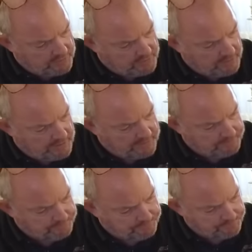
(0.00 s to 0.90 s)
display,
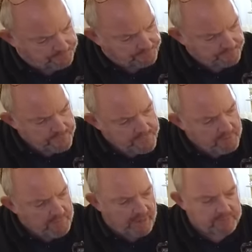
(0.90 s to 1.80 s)

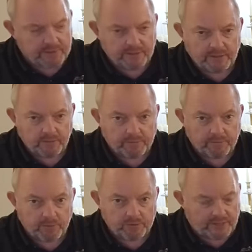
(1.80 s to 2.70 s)
perhaps a little bit of
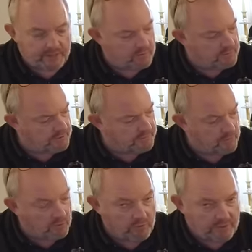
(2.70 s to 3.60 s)
blue tack or something
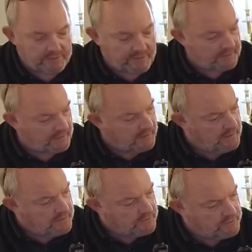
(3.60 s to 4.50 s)
or grey tack,
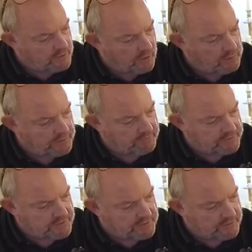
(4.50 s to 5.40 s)
just to hold it in
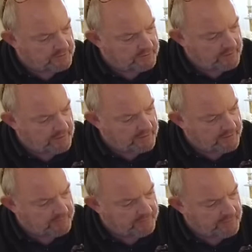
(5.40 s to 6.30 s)
position,
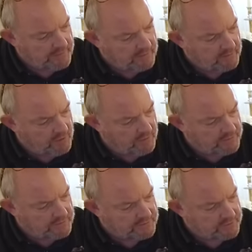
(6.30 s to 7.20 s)
um, rather
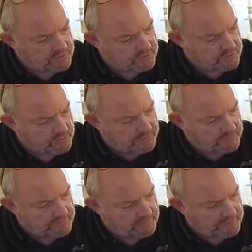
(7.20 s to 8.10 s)
than it just
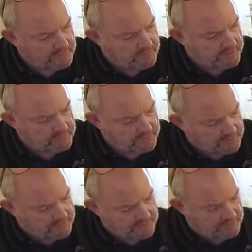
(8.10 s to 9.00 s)
drooping that direction because
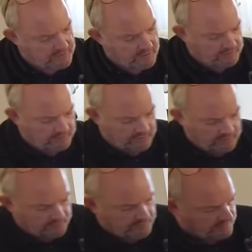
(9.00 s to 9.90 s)
of the slant
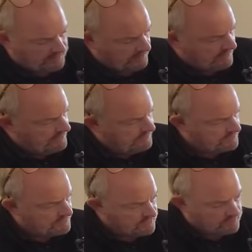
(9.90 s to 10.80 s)
of the the,
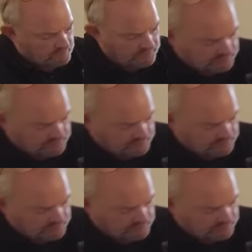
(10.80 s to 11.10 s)
the, the way the